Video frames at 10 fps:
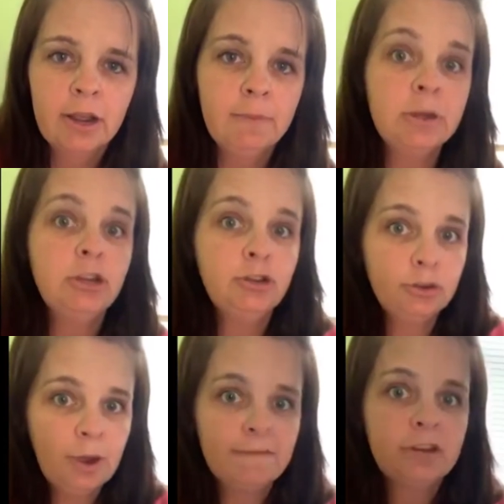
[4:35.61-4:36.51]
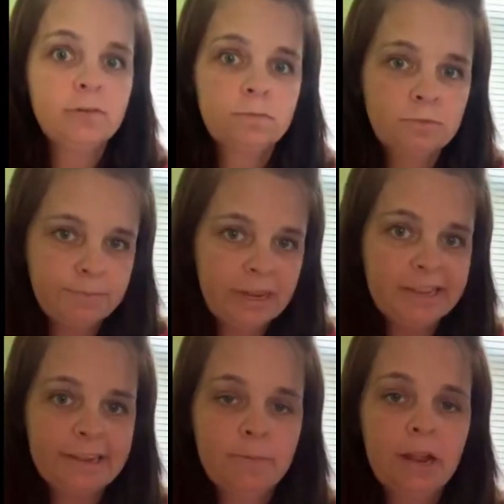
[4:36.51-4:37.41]
but you do have to
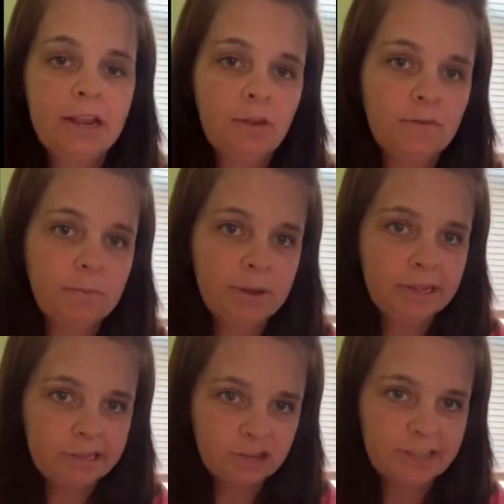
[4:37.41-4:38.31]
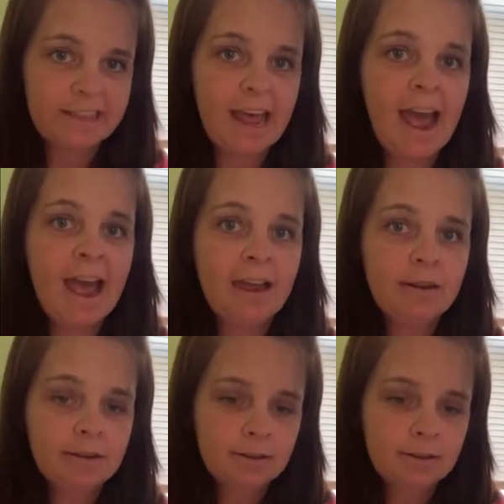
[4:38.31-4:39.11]
piece them, like you piece just the hat,